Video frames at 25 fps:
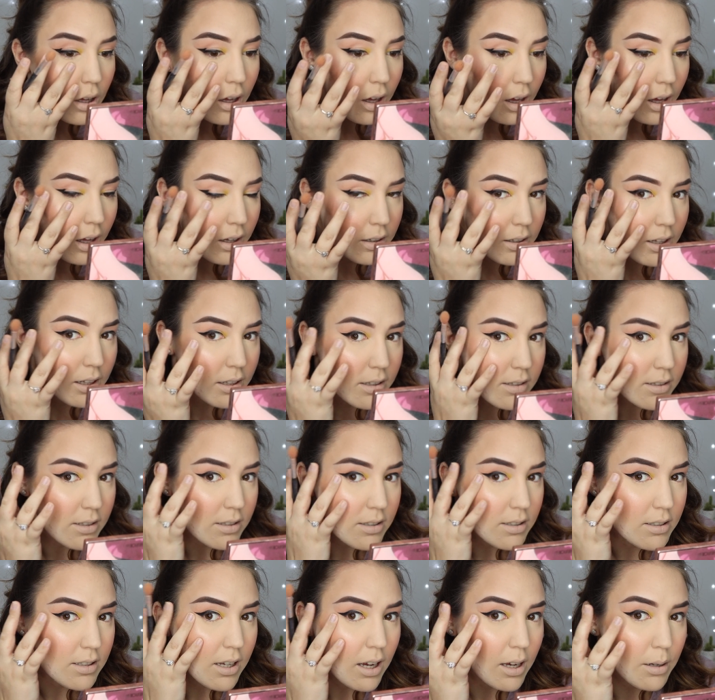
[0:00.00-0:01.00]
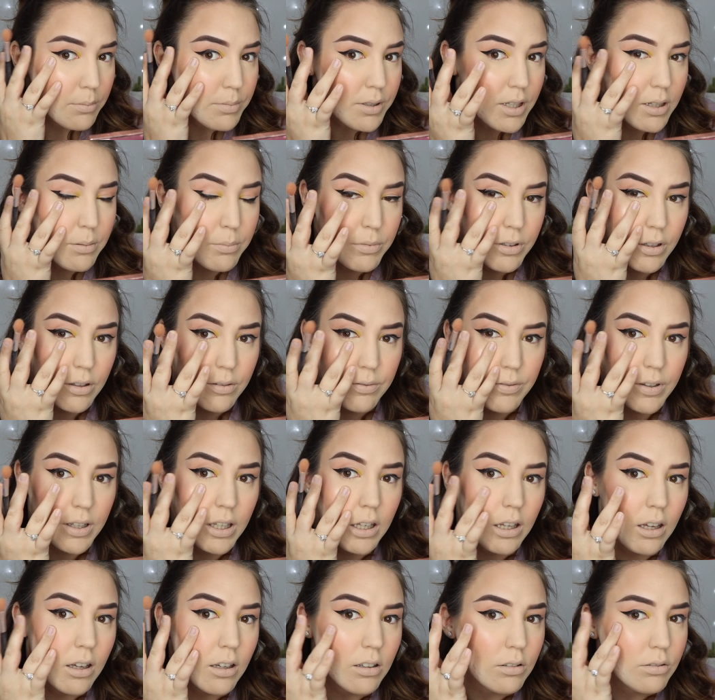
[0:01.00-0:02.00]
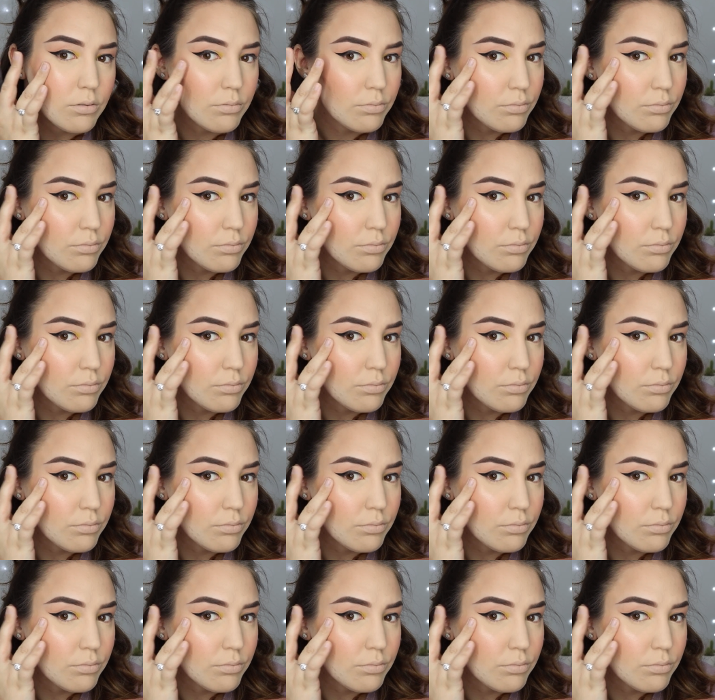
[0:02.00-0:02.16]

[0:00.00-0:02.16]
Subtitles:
and then taps it in with her finger.